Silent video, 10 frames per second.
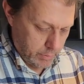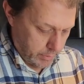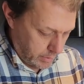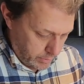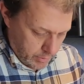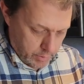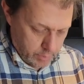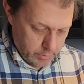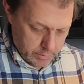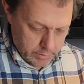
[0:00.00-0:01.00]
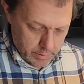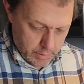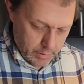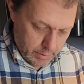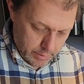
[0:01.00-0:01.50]
we got those.
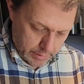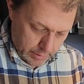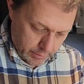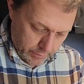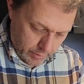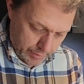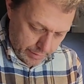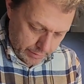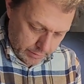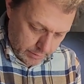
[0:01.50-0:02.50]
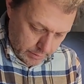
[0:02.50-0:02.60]
Take off the rest.